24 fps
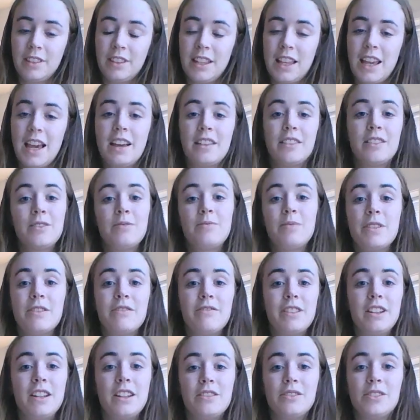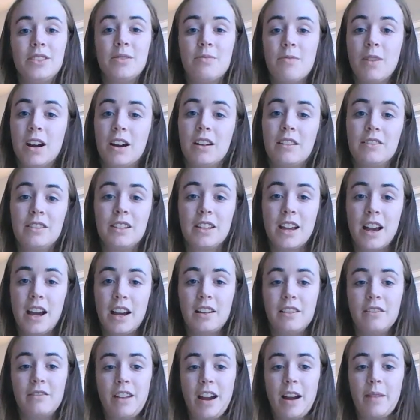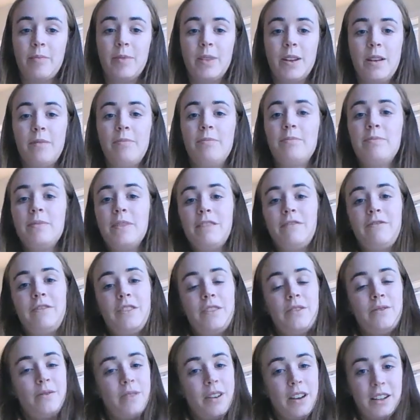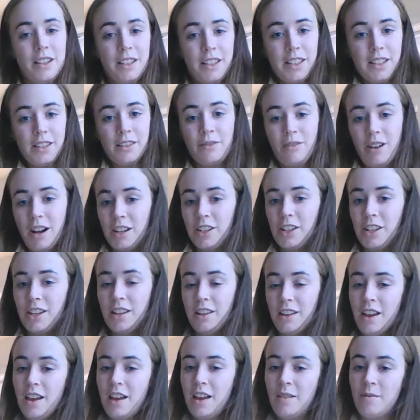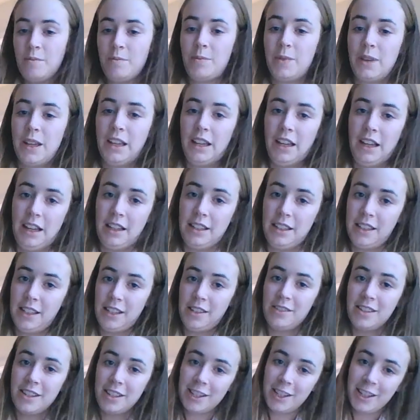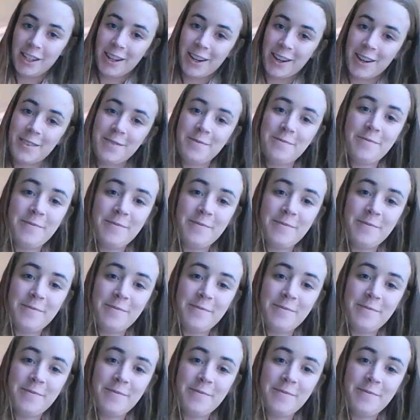yeah, there'll be a video tomorrow to kind of wrap it up if you are still watching. But I'll see you next year.